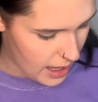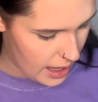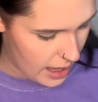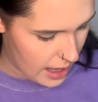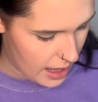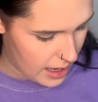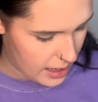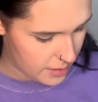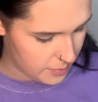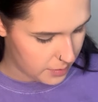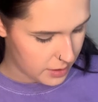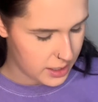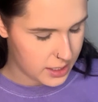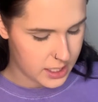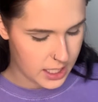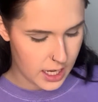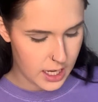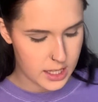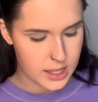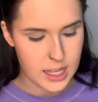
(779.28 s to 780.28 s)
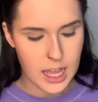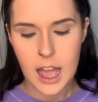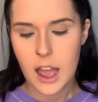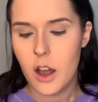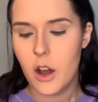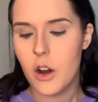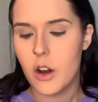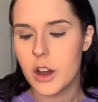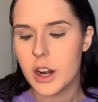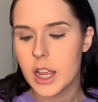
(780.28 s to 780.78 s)
And I'm gonna take
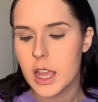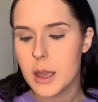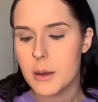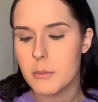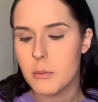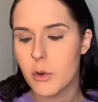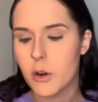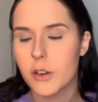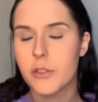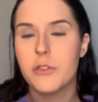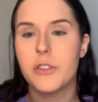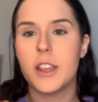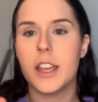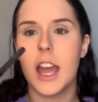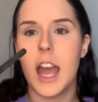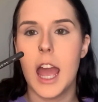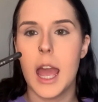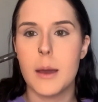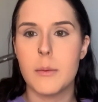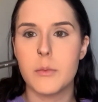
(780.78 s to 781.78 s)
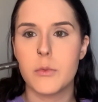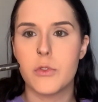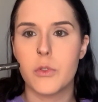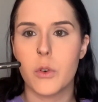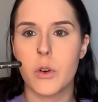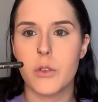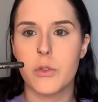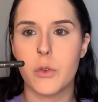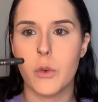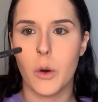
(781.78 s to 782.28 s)
that on a Morphe
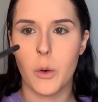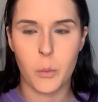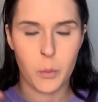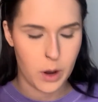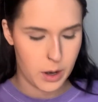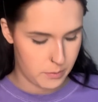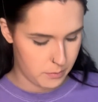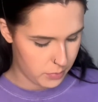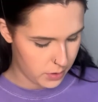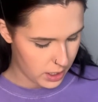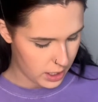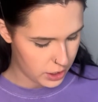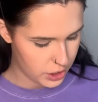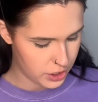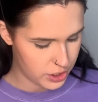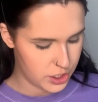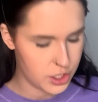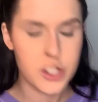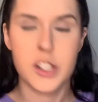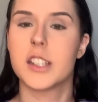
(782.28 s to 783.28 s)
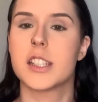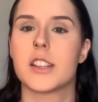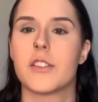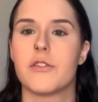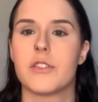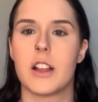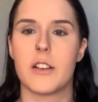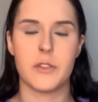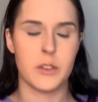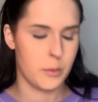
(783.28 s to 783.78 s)
M441 brush, just a
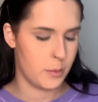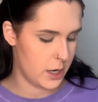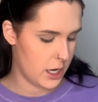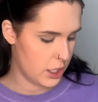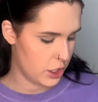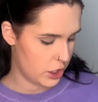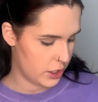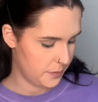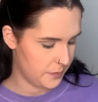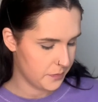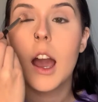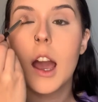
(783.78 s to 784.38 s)
fluffy brush.